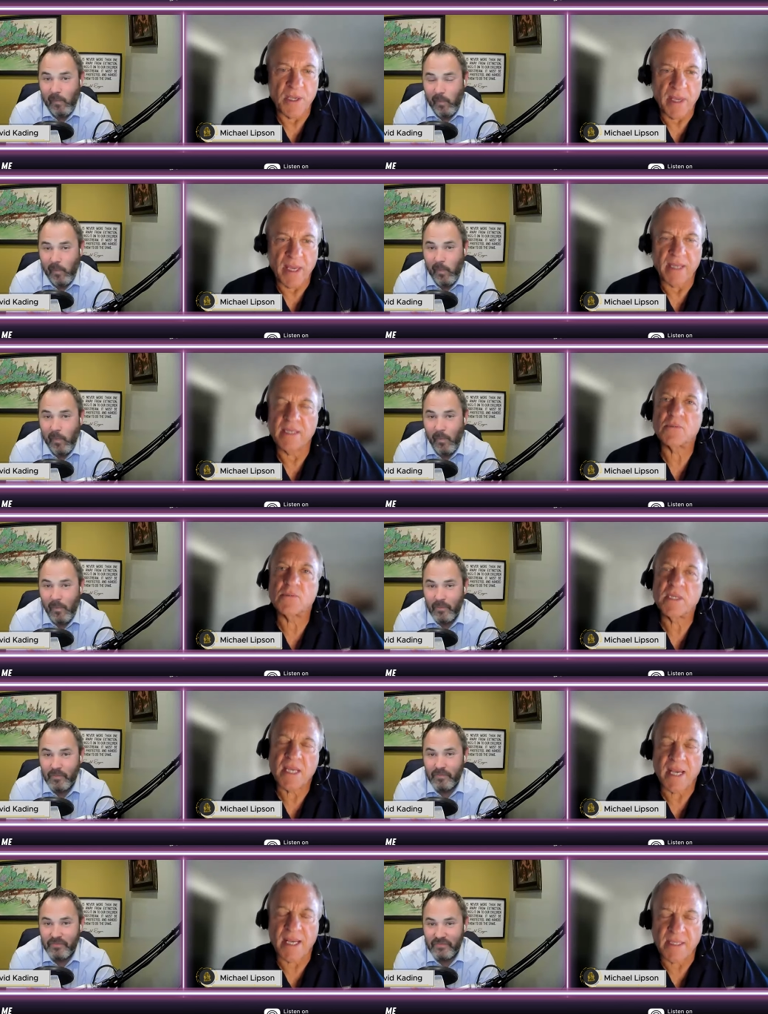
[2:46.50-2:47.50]
Speaker 1: management,
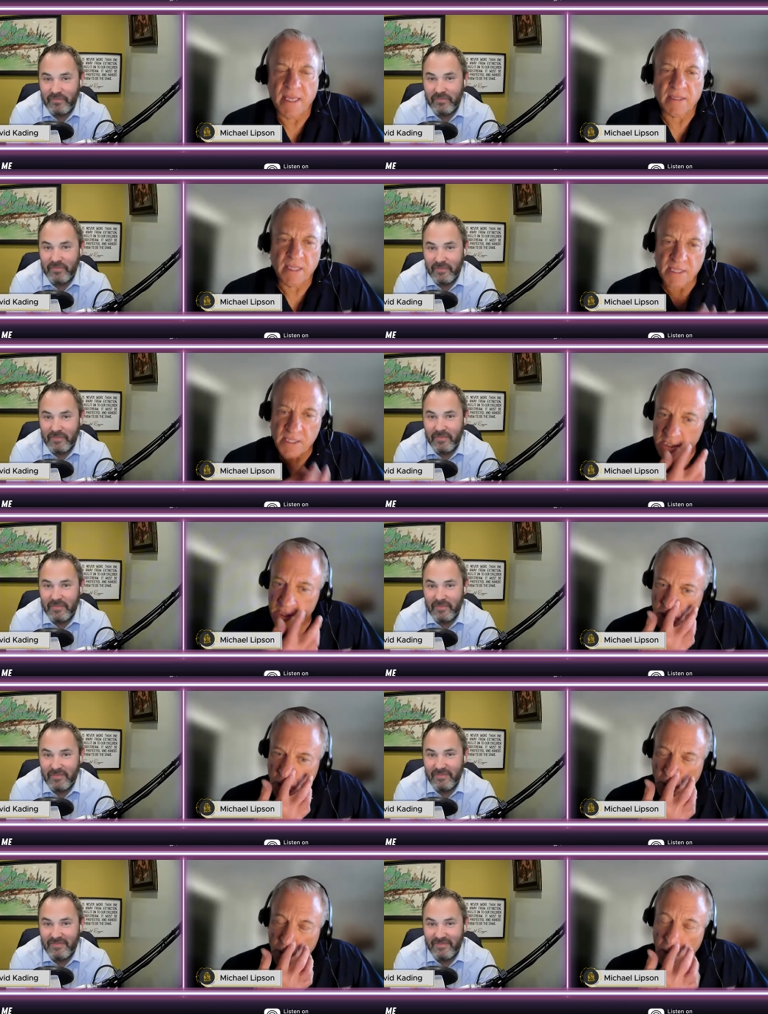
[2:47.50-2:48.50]
contact lenses,
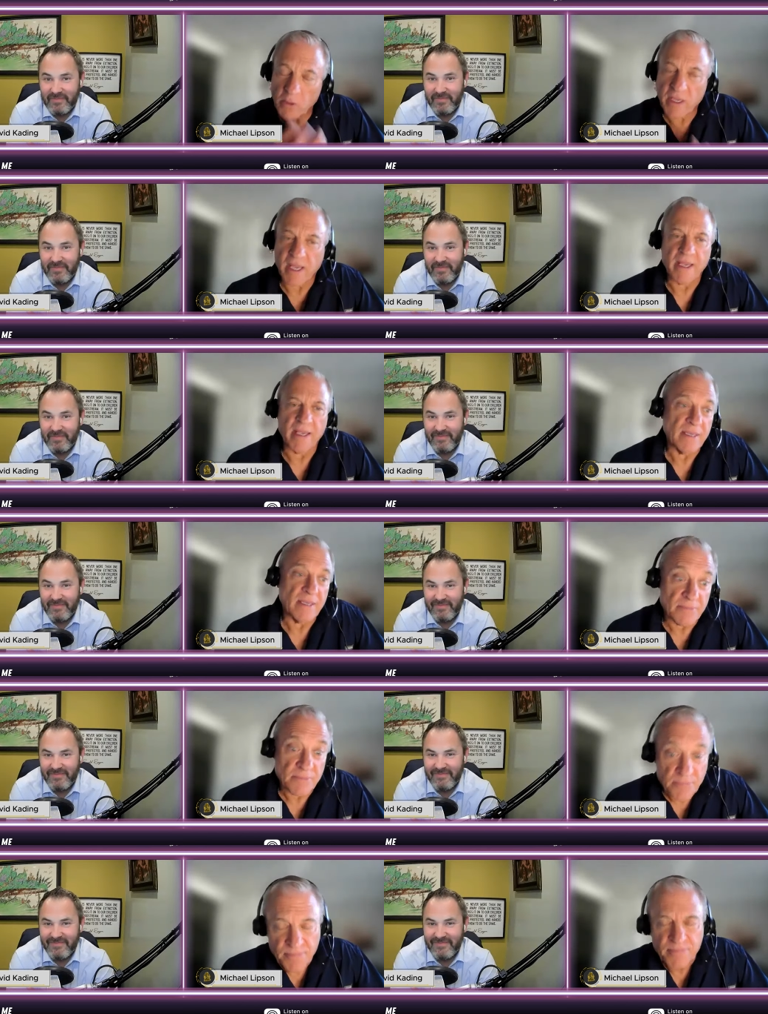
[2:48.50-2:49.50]
ortho K, and
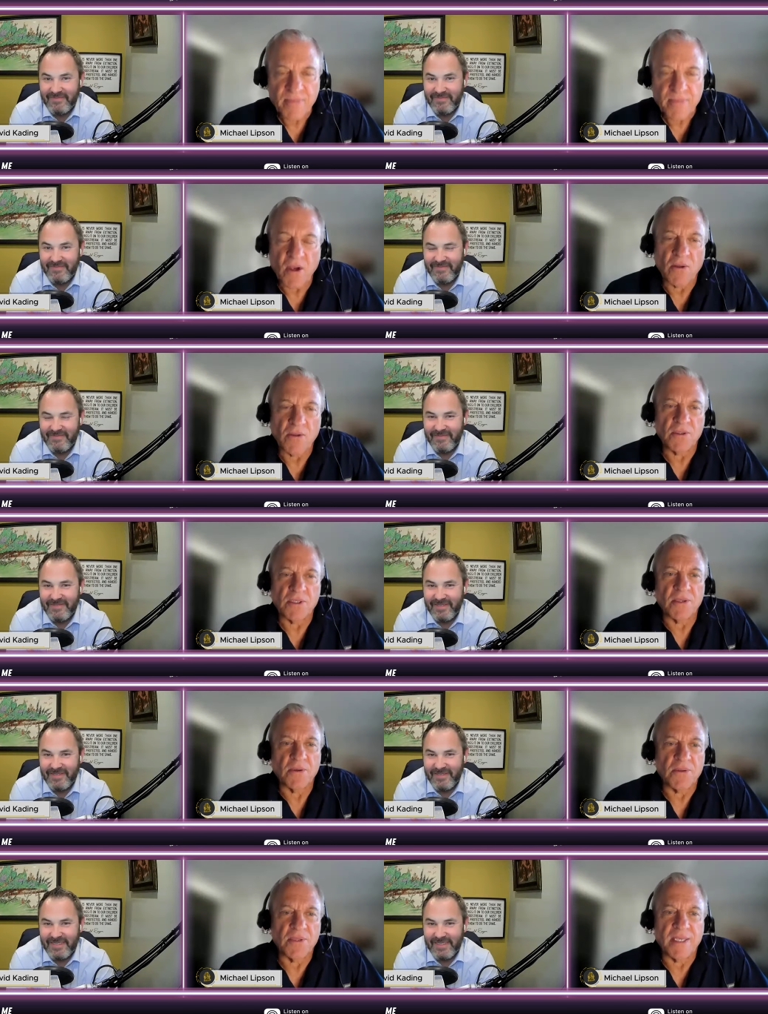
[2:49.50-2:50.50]
all those
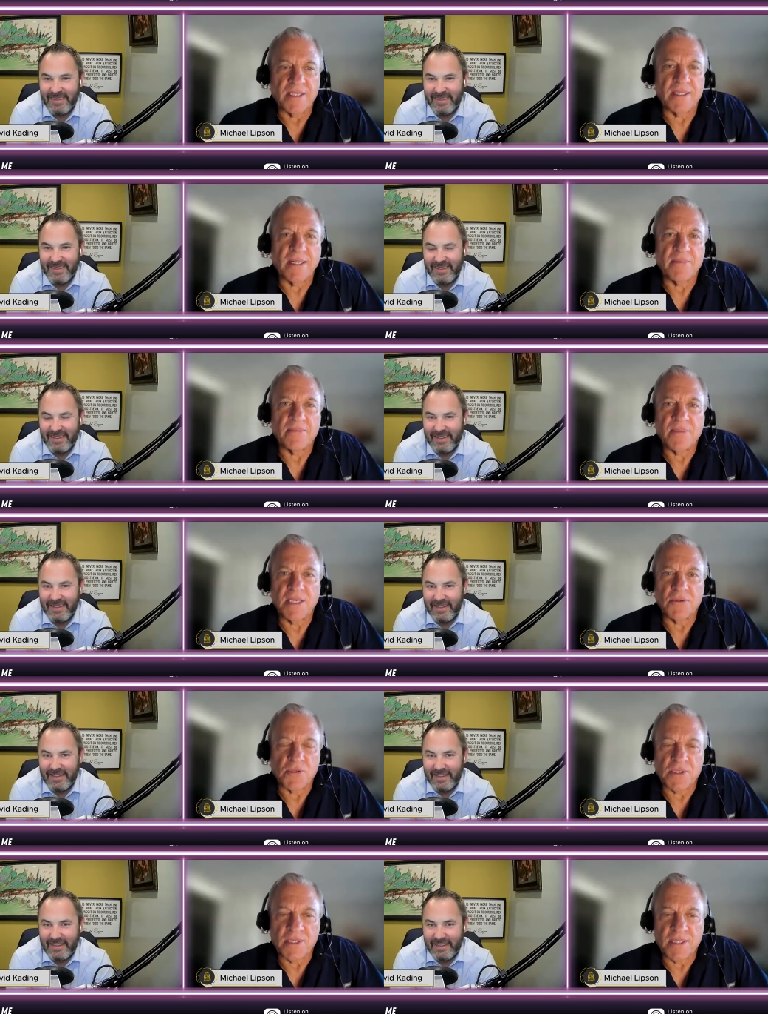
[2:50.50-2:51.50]
other things that I'm
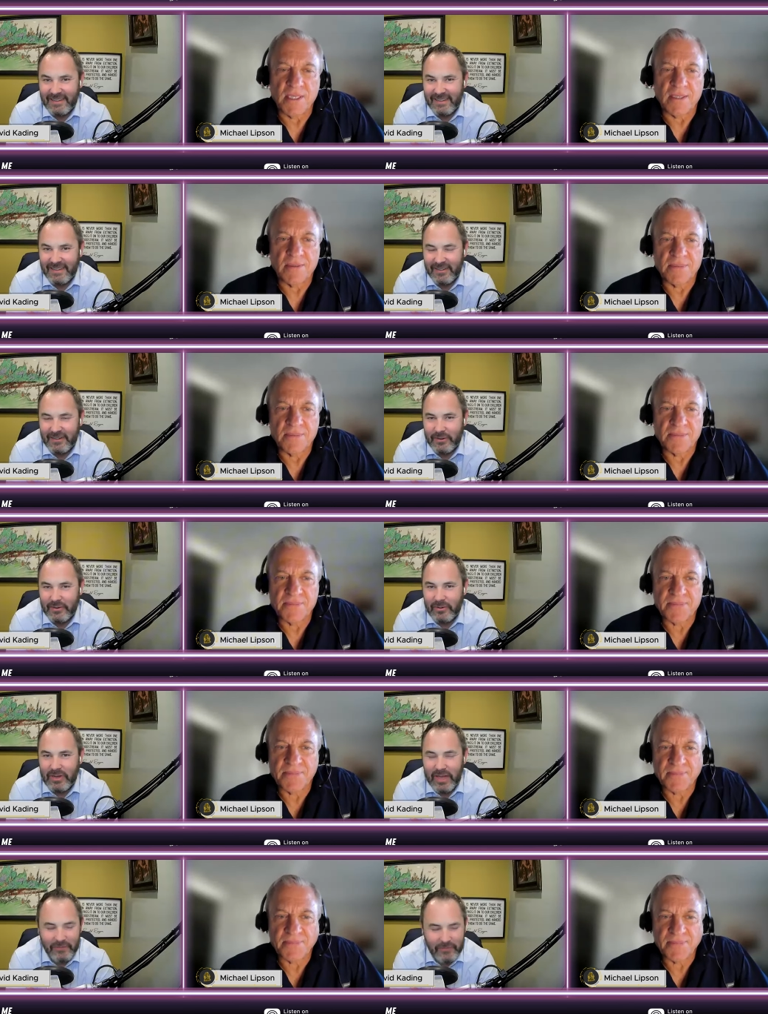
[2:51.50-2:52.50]
interested in.
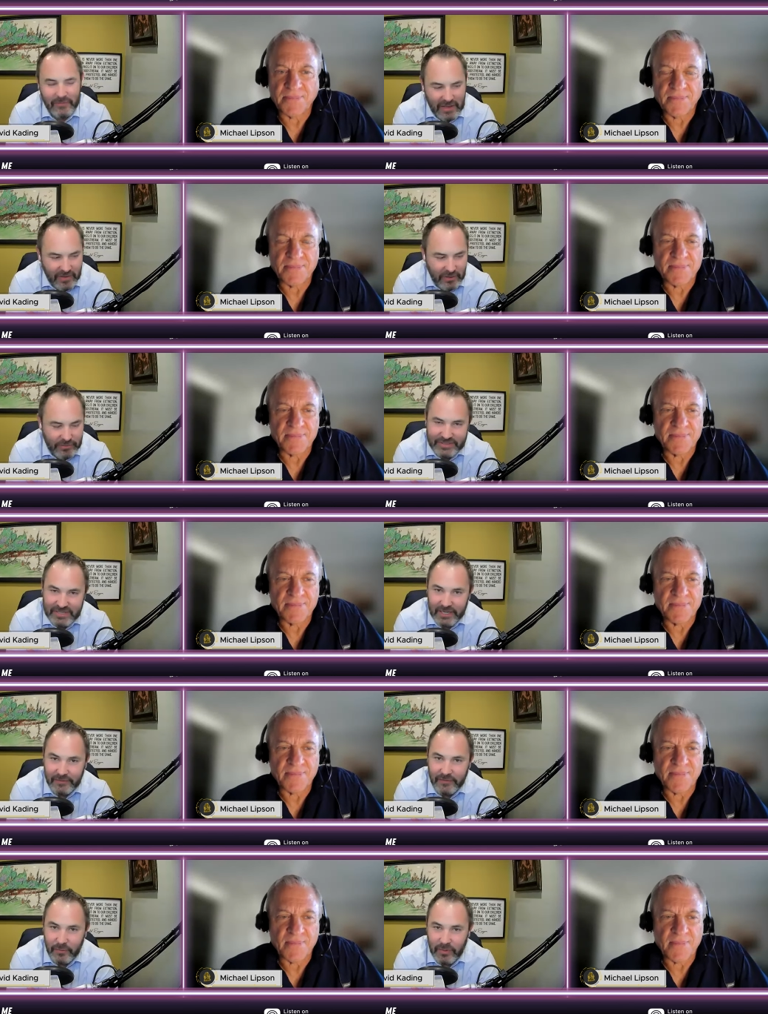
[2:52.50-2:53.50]
Speaker 2: Well, I've I've always said
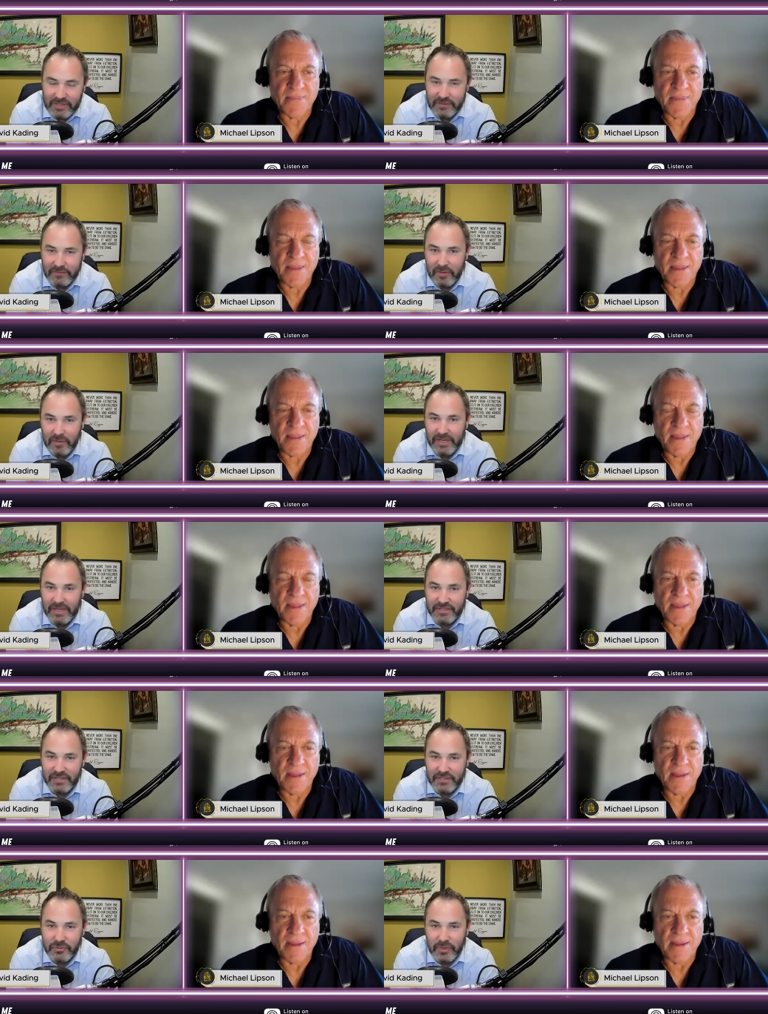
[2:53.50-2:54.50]
if it wasn't for
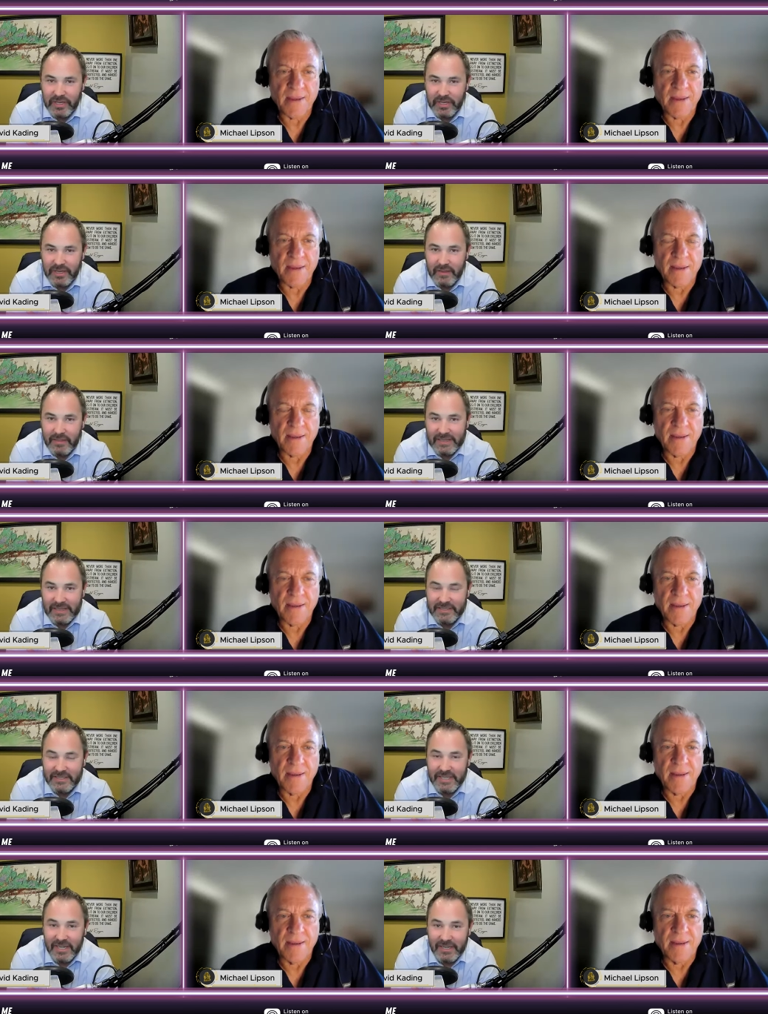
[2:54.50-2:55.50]
patients, we could get things
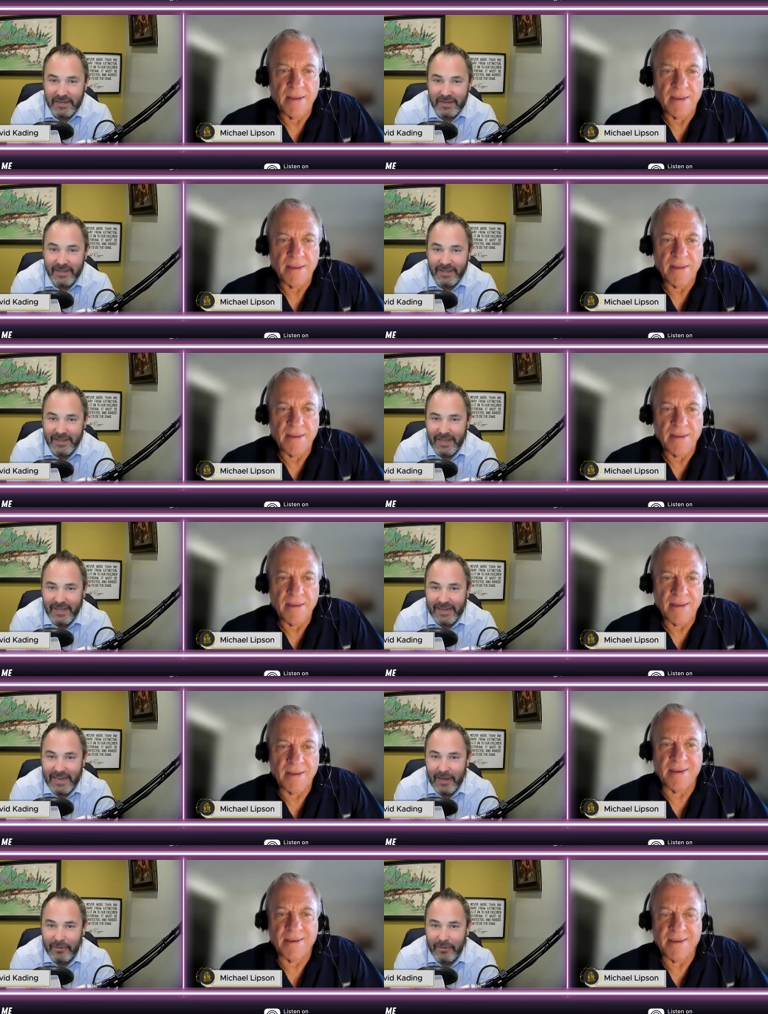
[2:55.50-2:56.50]
done. And now